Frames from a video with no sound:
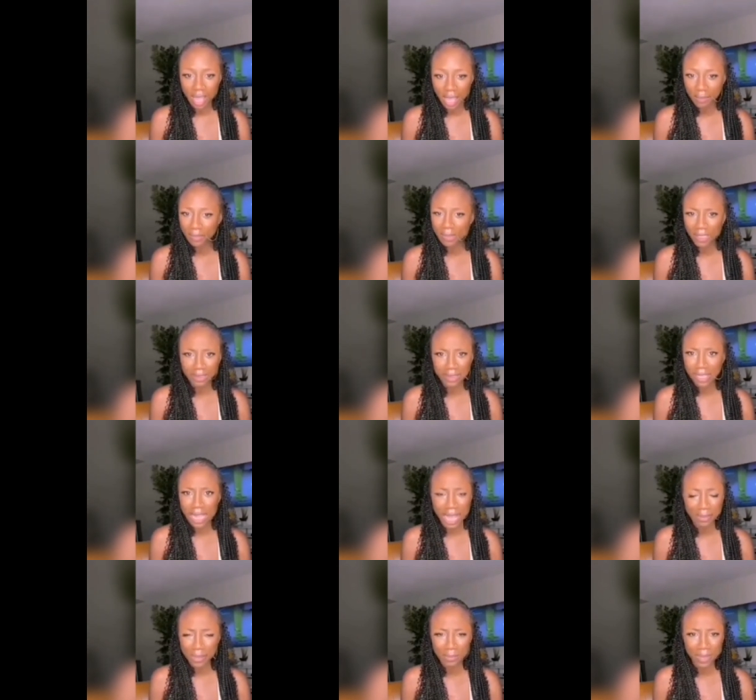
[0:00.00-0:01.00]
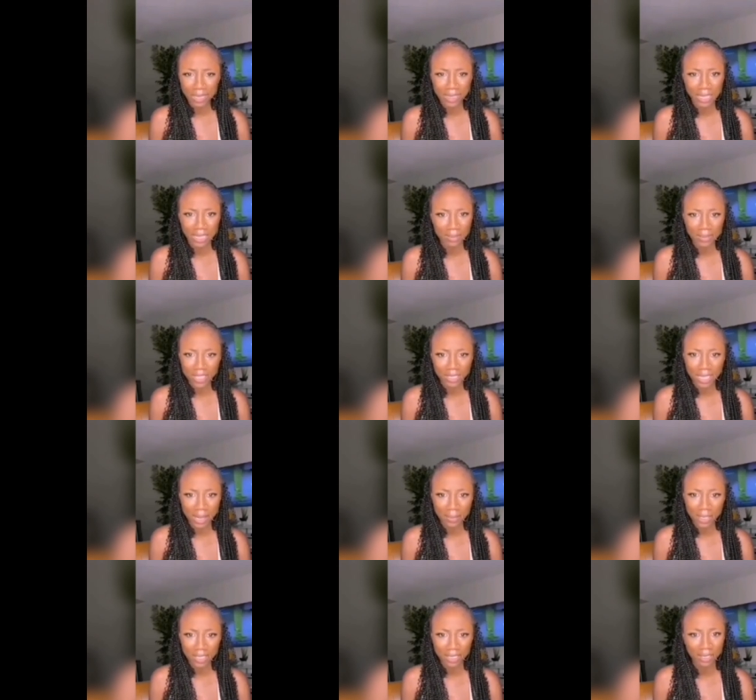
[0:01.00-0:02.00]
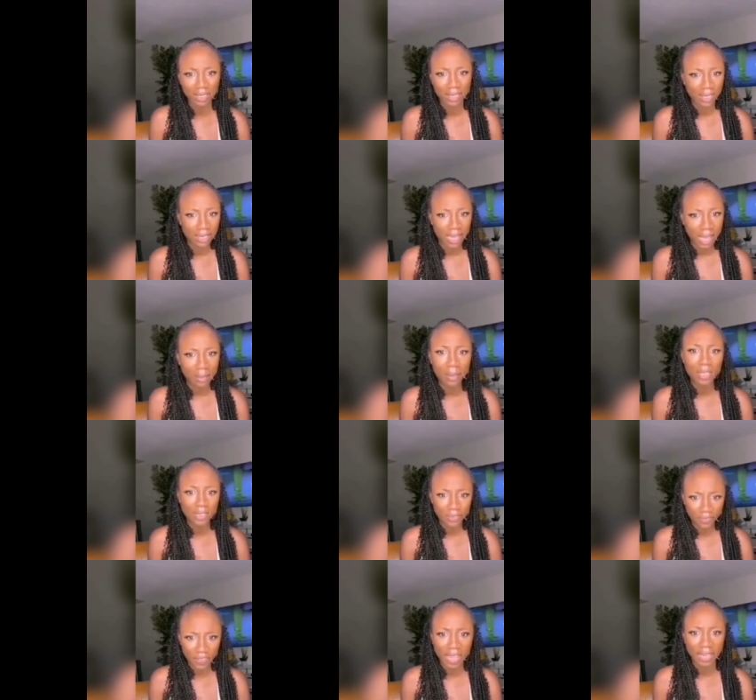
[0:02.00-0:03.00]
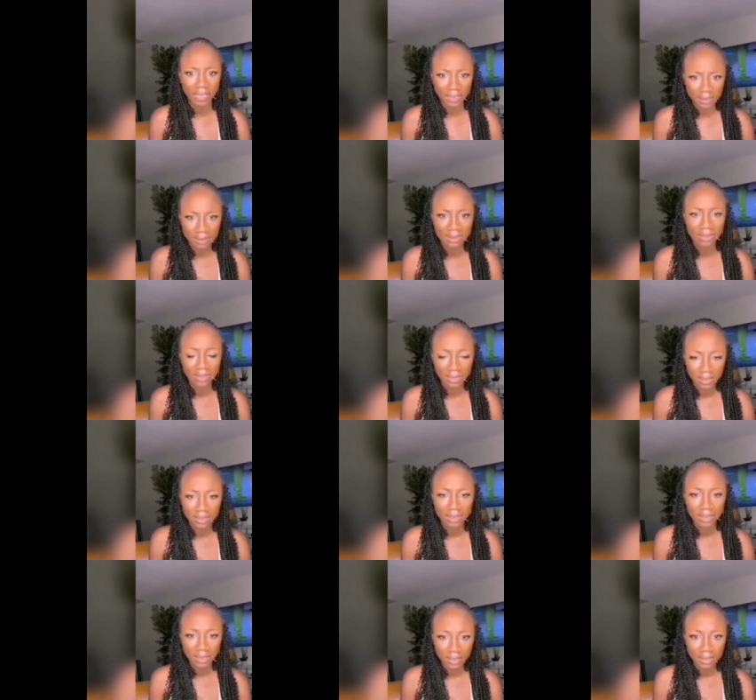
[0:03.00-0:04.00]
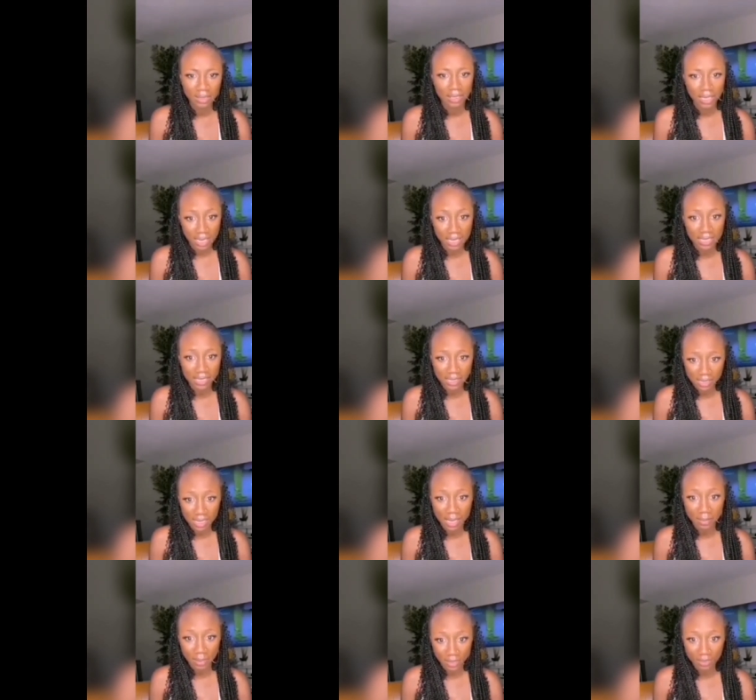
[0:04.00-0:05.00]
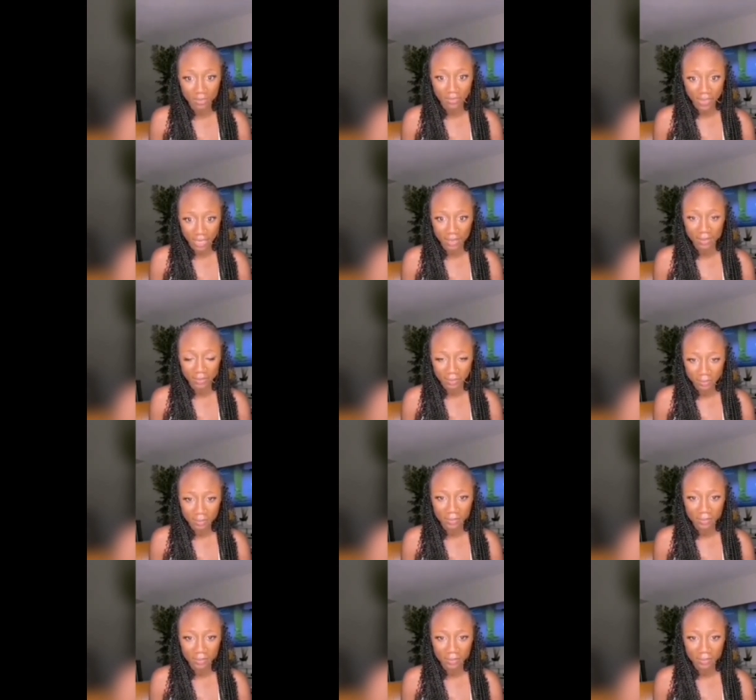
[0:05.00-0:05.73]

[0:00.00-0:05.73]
I'm a mother. I'm not a... I'm going to fight. Yes, I'm going to fight.